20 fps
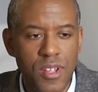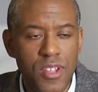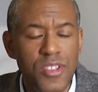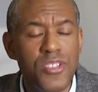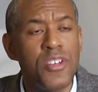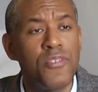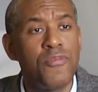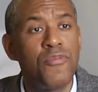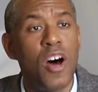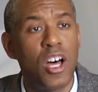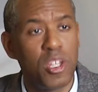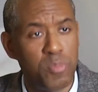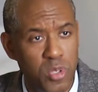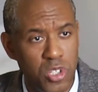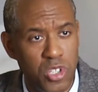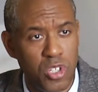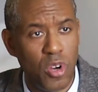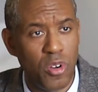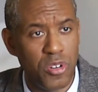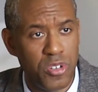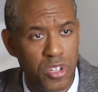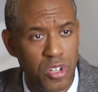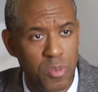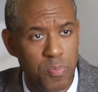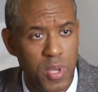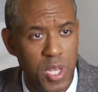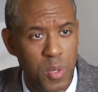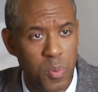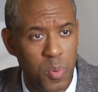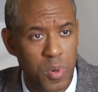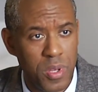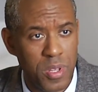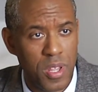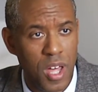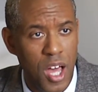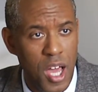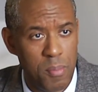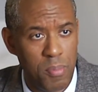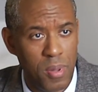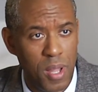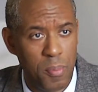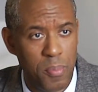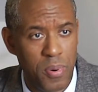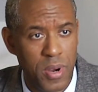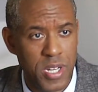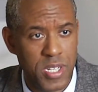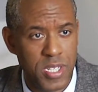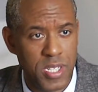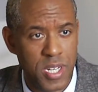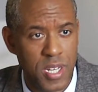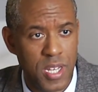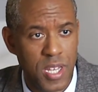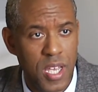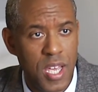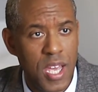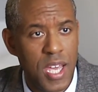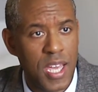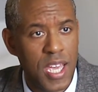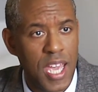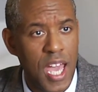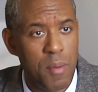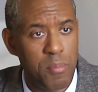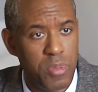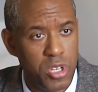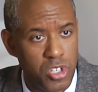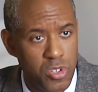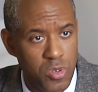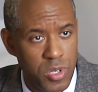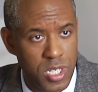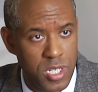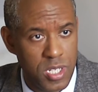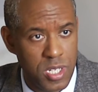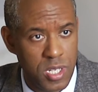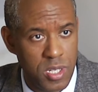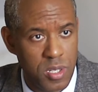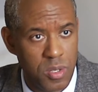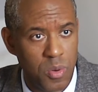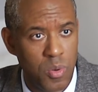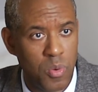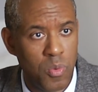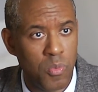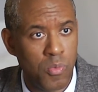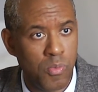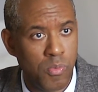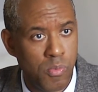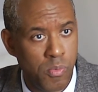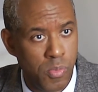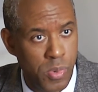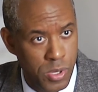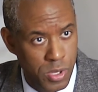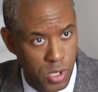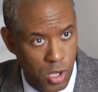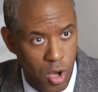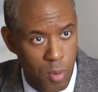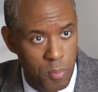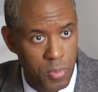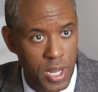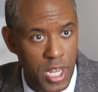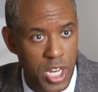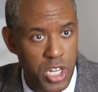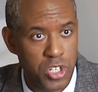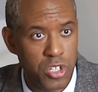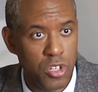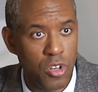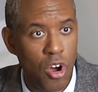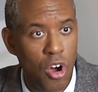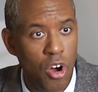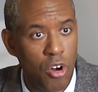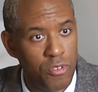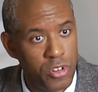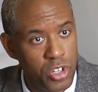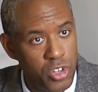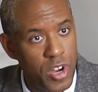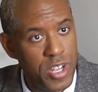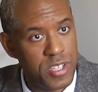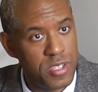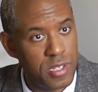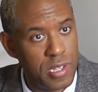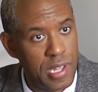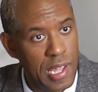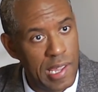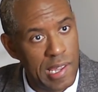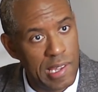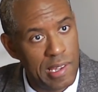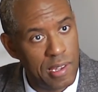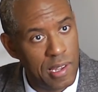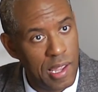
The vast majority of people with high blood pressure can be treated with a combination of addressing their